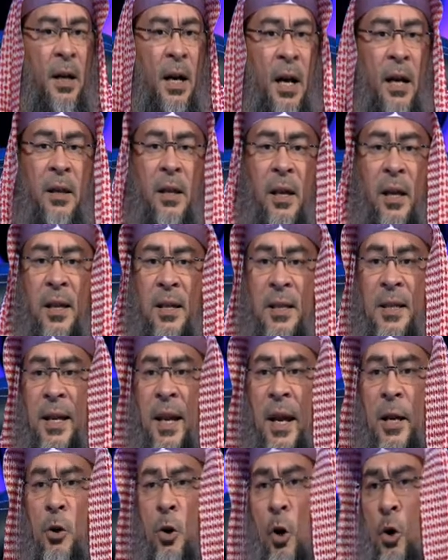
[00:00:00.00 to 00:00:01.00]
they say,
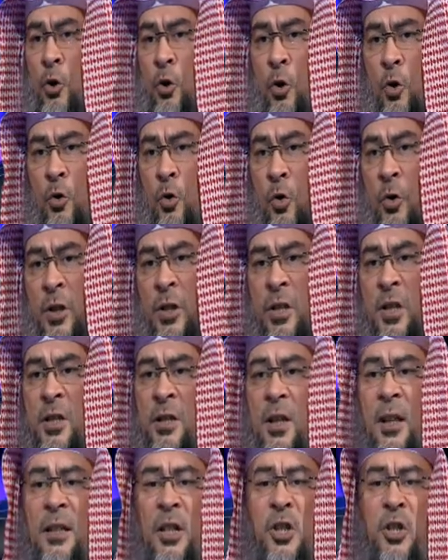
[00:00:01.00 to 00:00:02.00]
no, no, no, this is not a
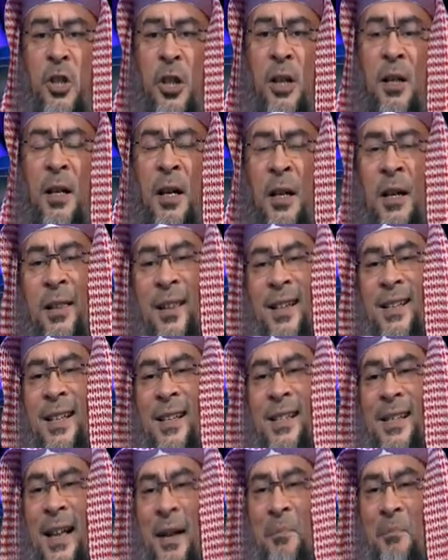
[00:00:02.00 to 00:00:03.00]
shirk, this is
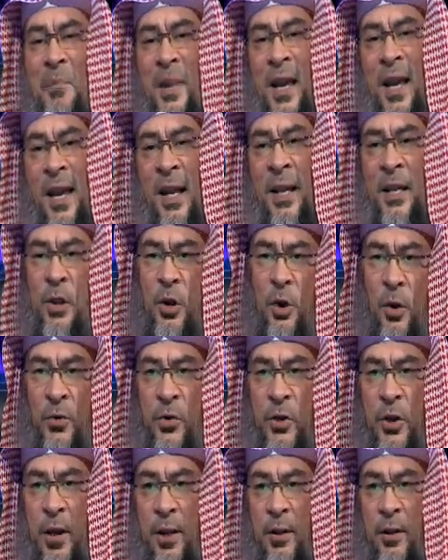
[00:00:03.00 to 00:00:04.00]
means of
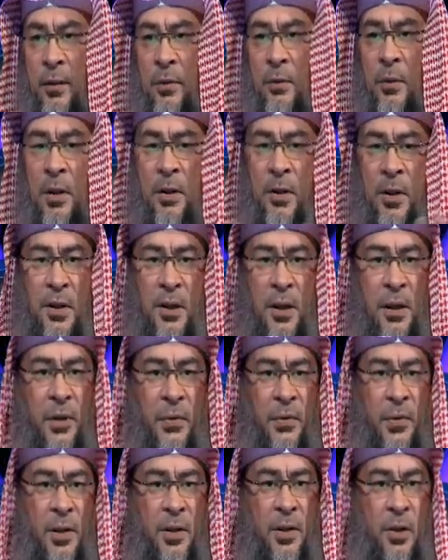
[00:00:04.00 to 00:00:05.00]
shirk. What is the
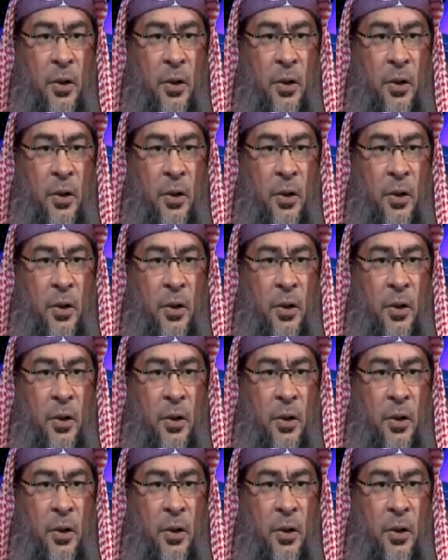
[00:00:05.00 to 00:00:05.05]
difference? It's all